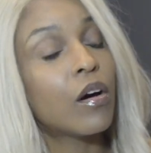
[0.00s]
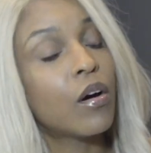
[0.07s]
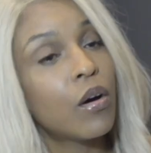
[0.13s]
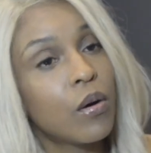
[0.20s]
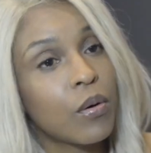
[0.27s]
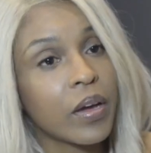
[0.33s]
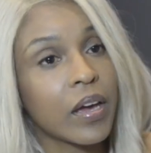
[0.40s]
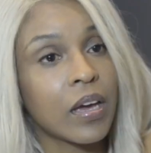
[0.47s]

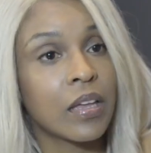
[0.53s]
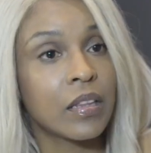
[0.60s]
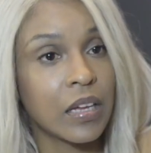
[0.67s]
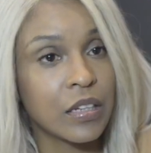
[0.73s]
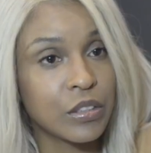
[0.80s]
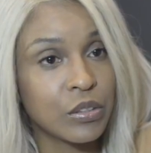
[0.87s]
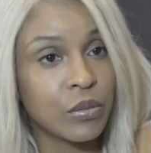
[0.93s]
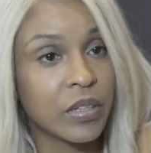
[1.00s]
oh, okay,
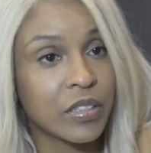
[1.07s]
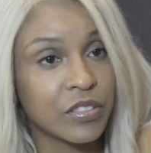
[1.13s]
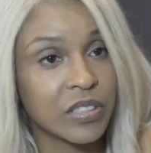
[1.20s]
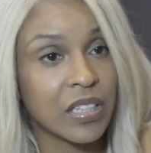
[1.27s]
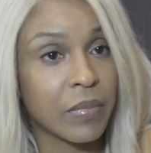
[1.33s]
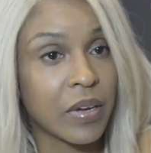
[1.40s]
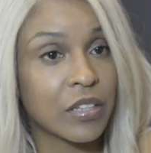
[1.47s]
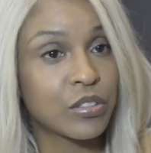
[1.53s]
they do
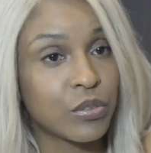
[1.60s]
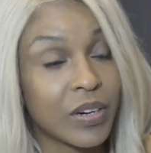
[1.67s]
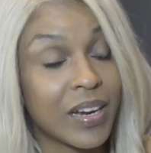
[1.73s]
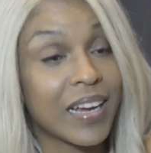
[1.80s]
understand my story.